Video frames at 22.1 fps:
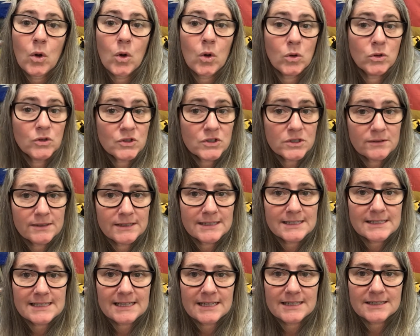Also in
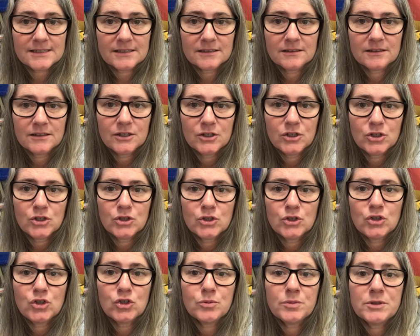this lesson,
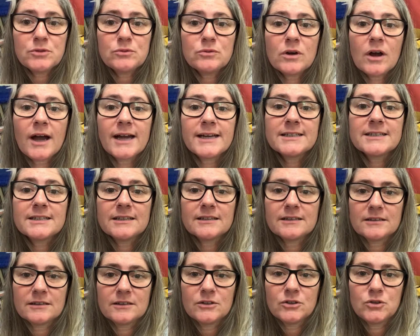you'll be
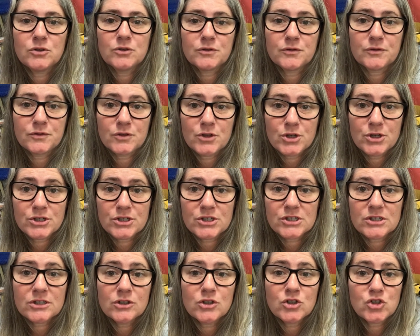writing your
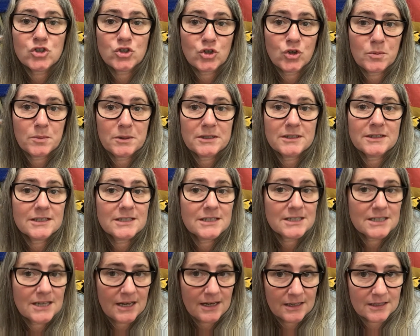first German
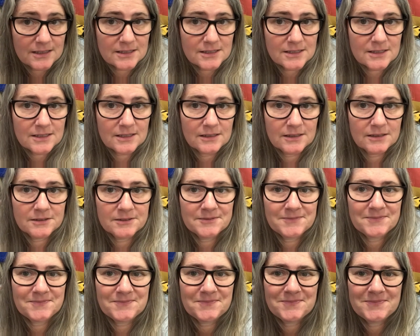text,
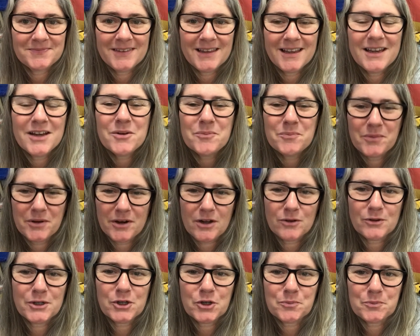but
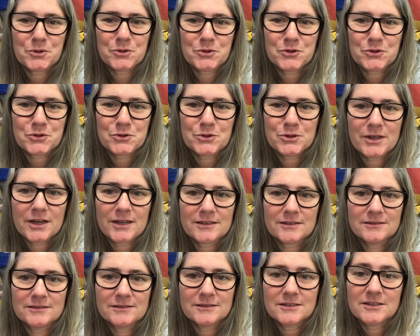I'll help you through that,
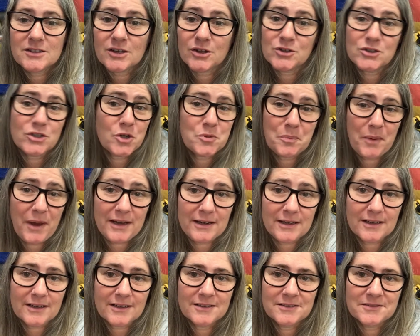so don't
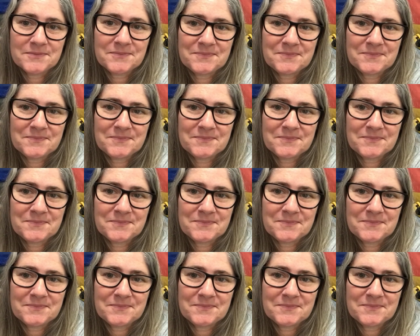panic.